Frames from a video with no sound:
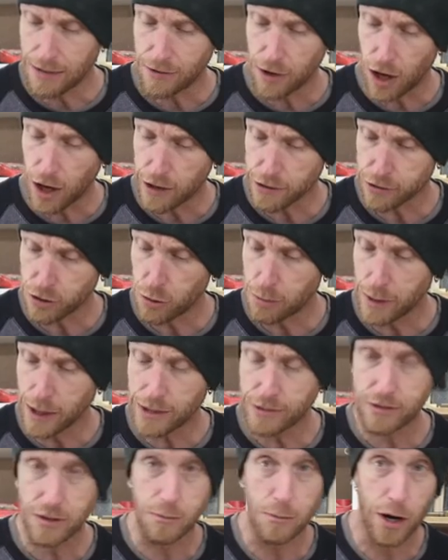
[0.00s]
I've also
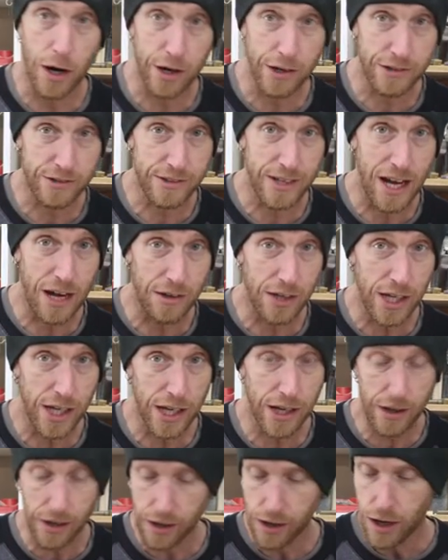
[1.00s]
made some marks down
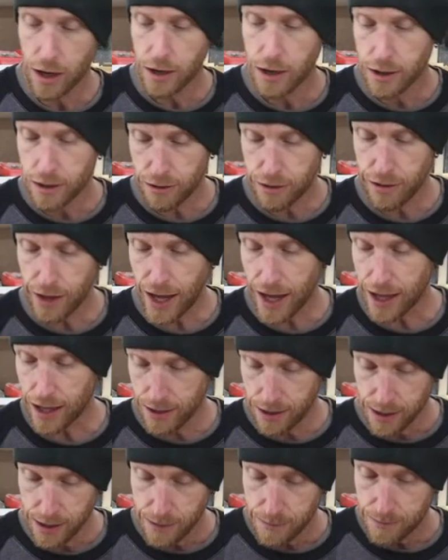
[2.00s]
here
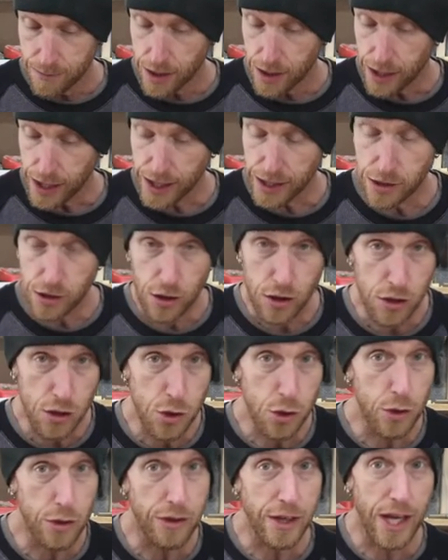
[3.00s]
that
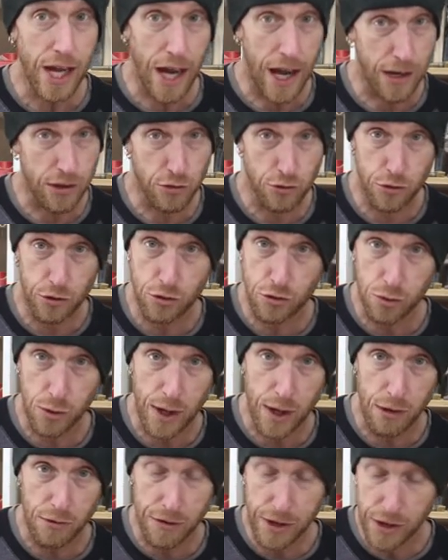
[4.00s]
include the extra
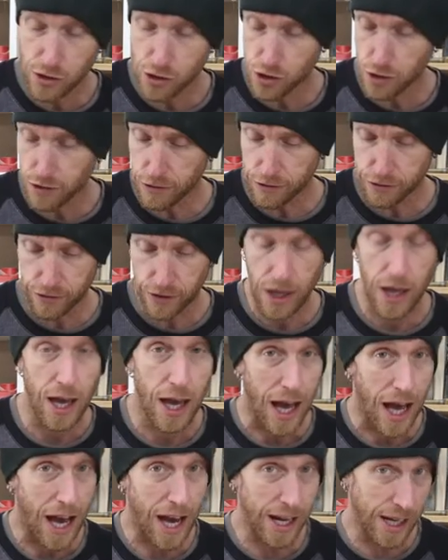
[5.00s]
twelve inches
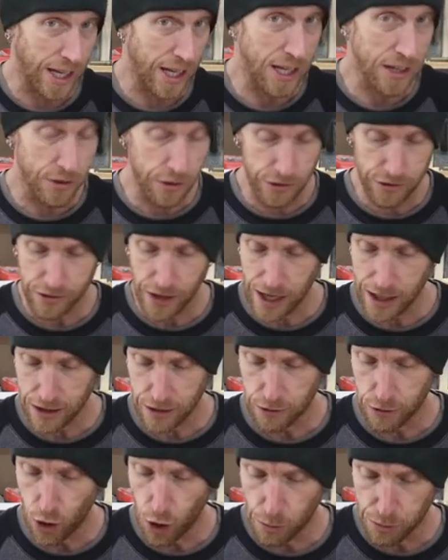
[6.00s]
on either side of
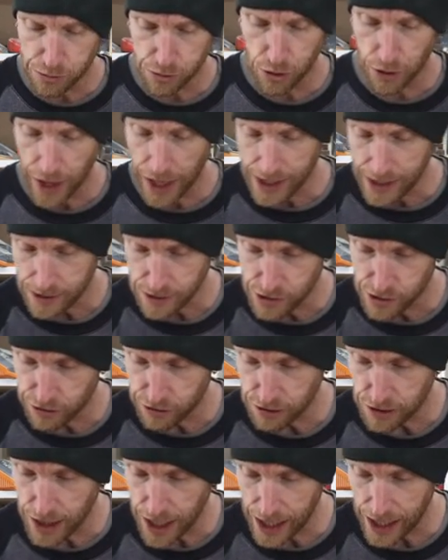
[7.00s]
the rope, so that I can
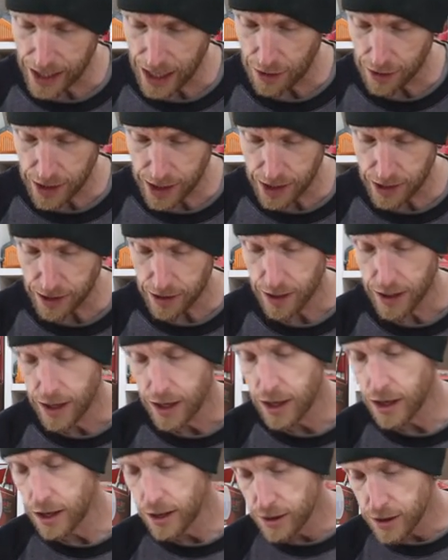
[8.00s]
just lay it out here,
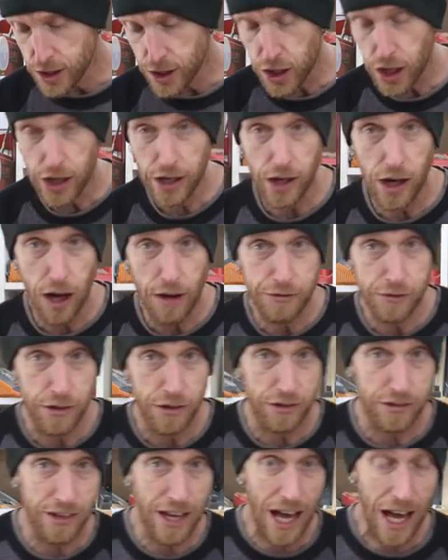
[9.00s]
cut it off to
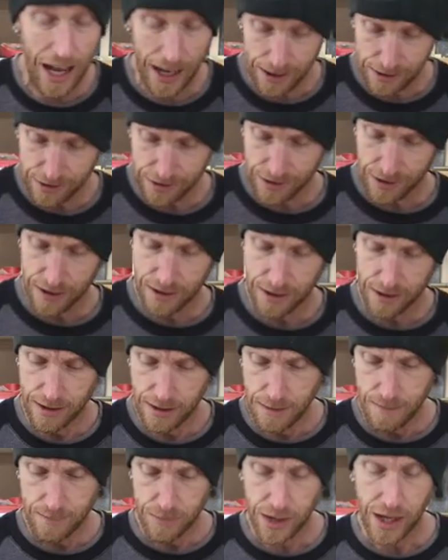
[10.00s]
size,
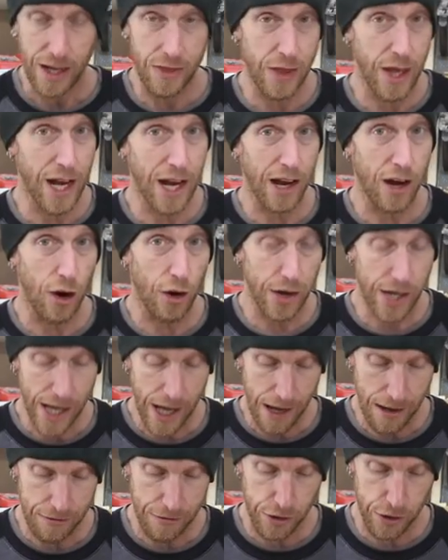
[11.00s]
and then I already
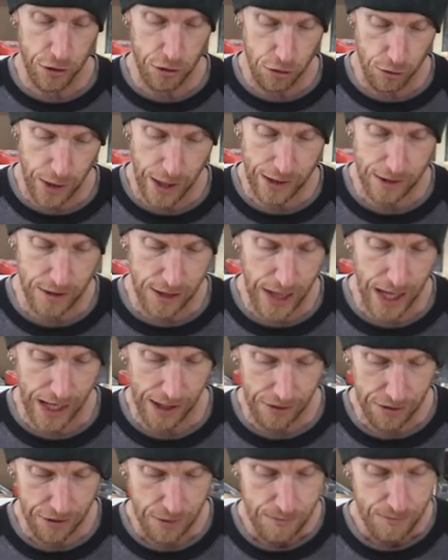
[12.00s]
have the correct
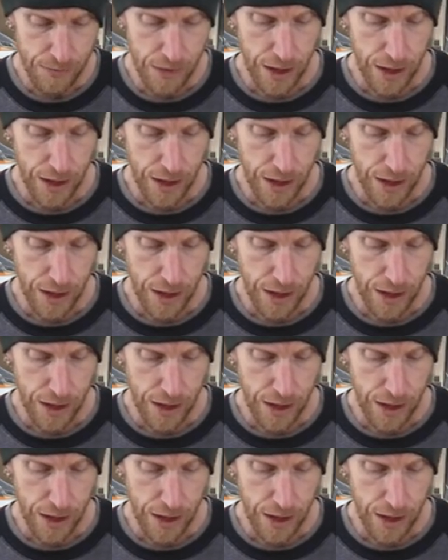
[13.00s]
length.